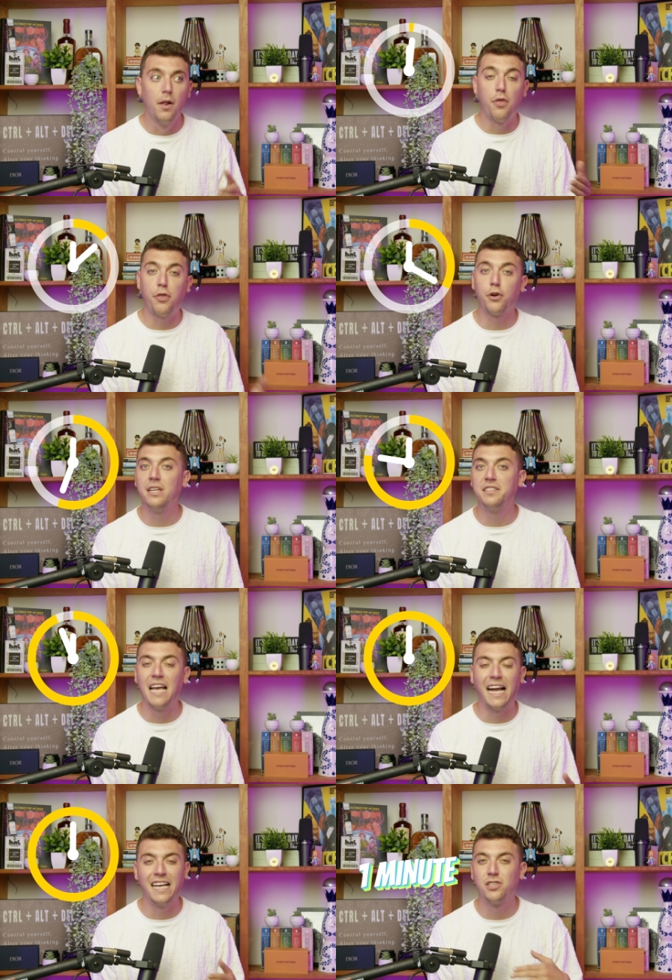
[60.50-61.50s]
30
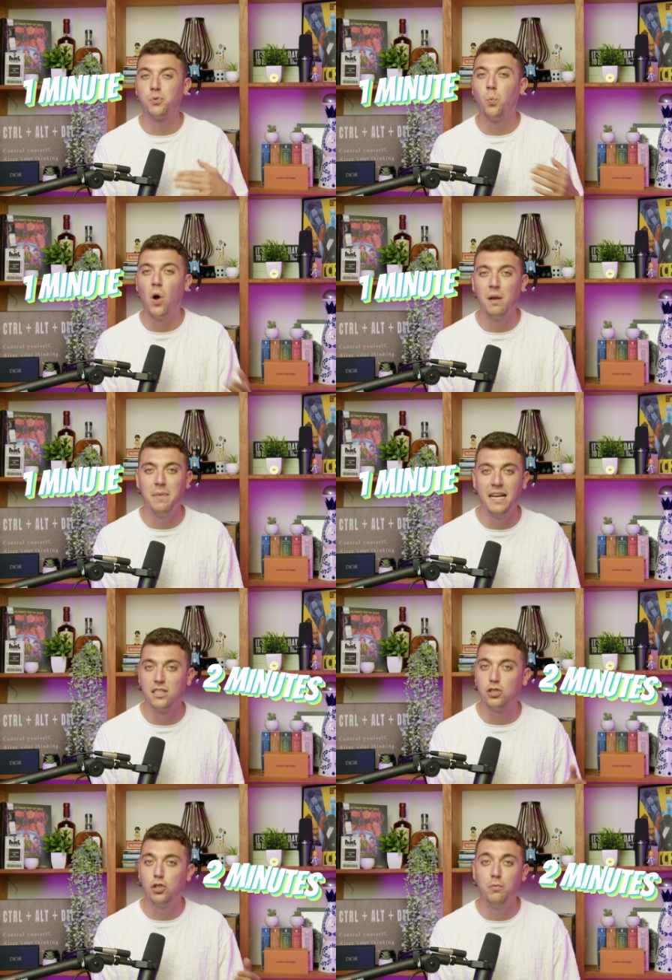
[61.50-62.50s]
seconds, 1 minute,
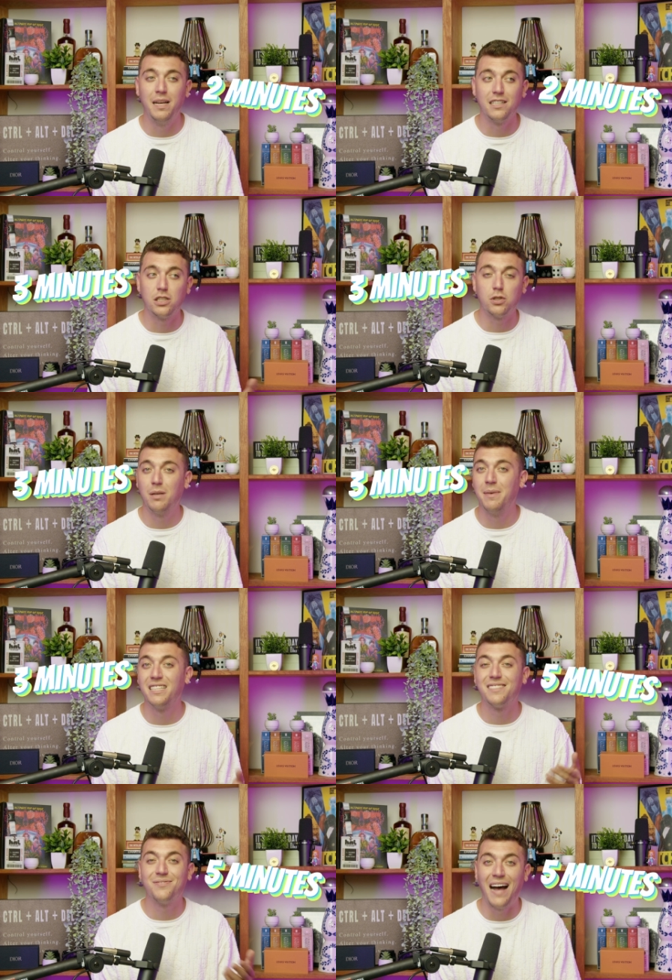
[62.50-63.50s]
2 minutes, 3
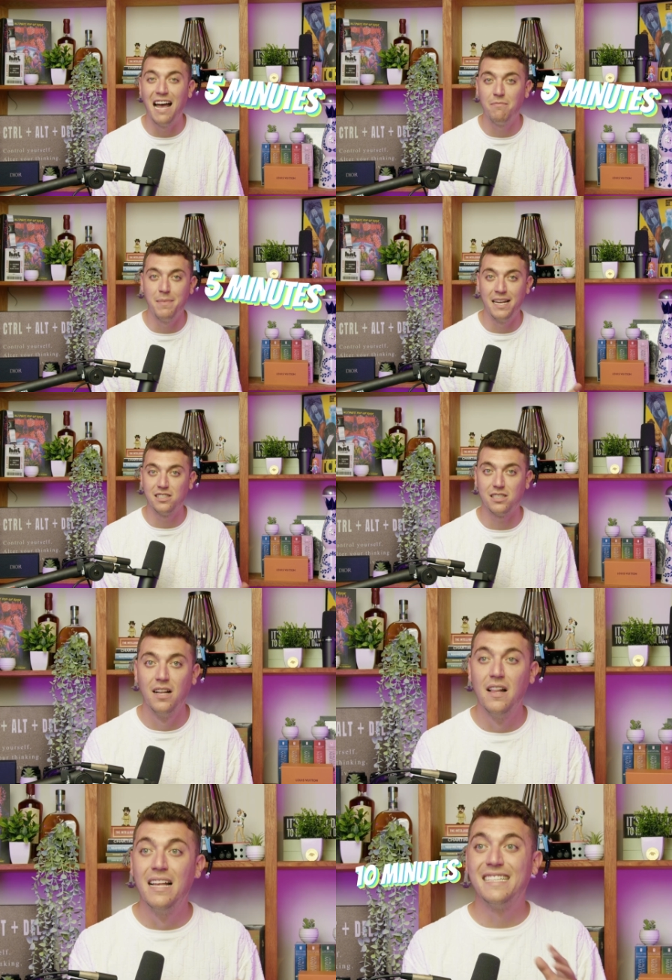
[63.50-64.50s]
minutes, 5 minutes,
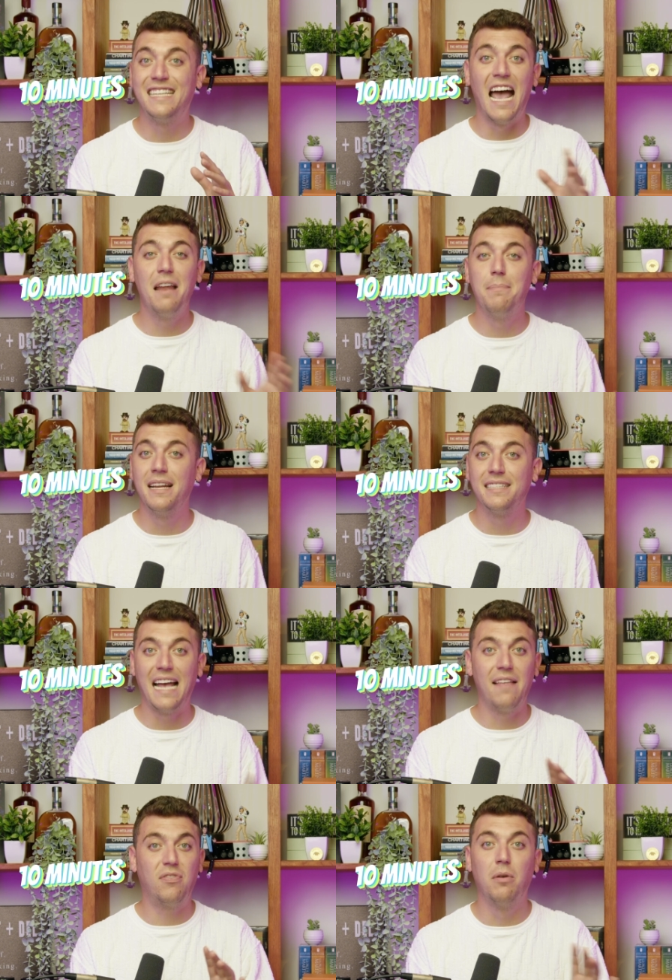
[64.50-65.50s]
10 minutes
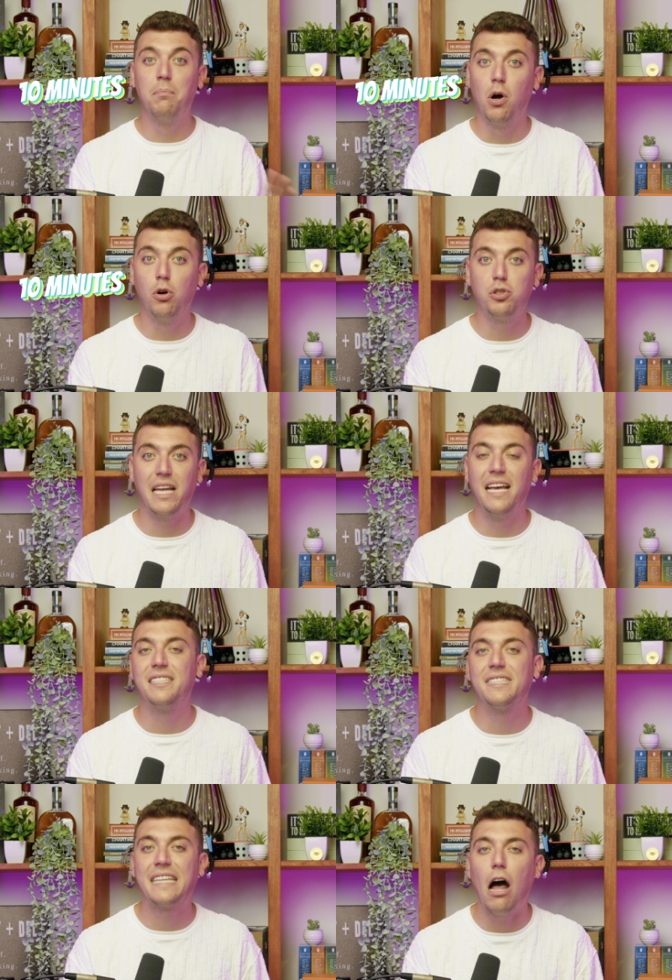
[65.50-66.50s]
at the most. A
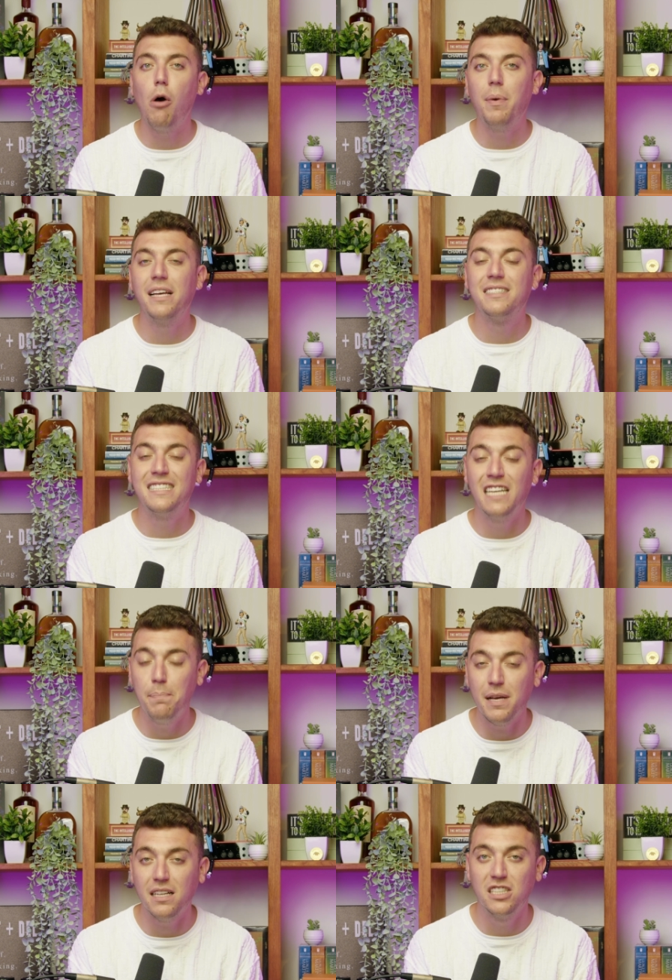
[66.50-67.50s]
scalp is
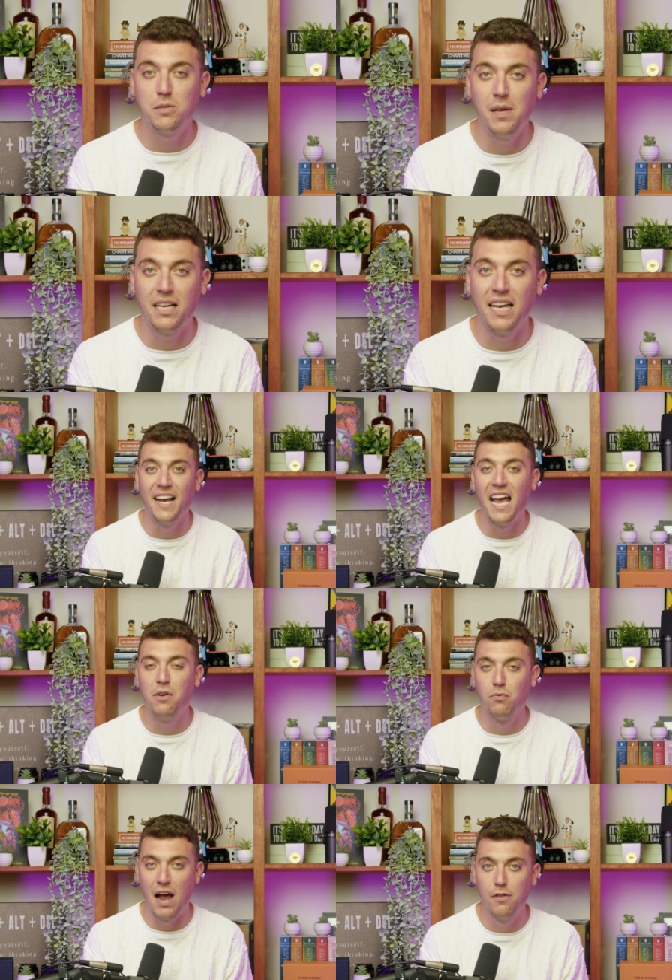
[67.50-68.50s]
typically speaking a
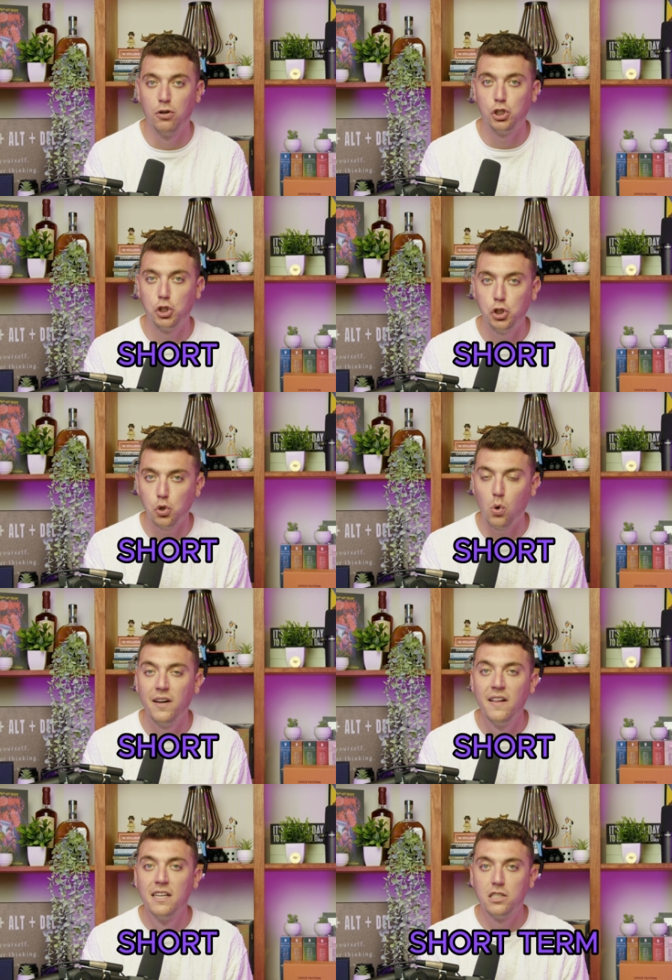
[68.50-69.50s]
rather
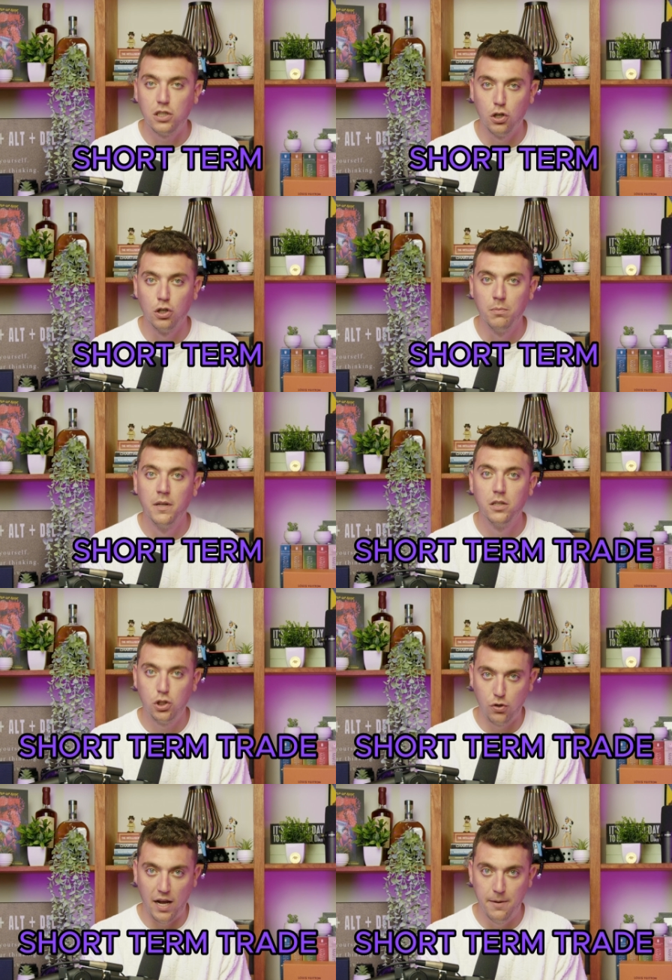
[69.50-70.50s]
short-term trade.